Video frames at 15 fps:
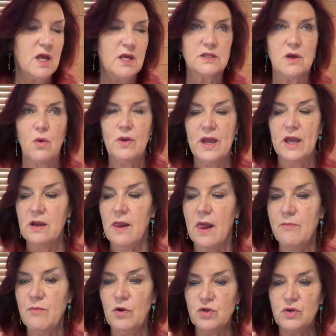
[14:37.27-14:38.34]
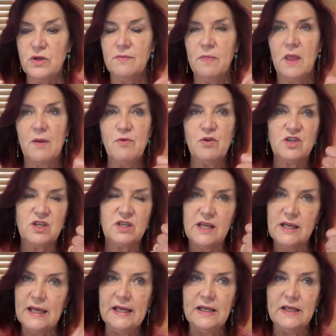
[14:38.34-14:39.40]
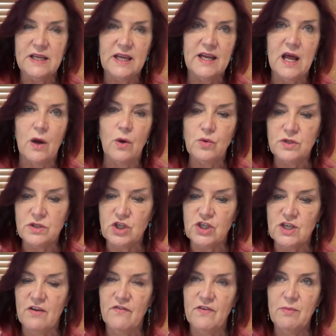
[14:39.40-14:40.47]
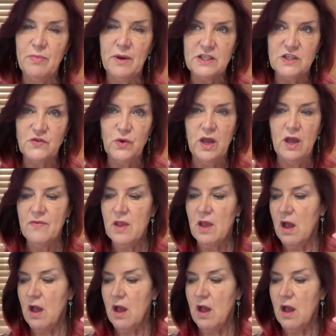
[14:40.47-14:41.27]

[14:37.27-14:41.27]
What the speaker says: So again, I'm not digging holes and shoveling, but I just feel here,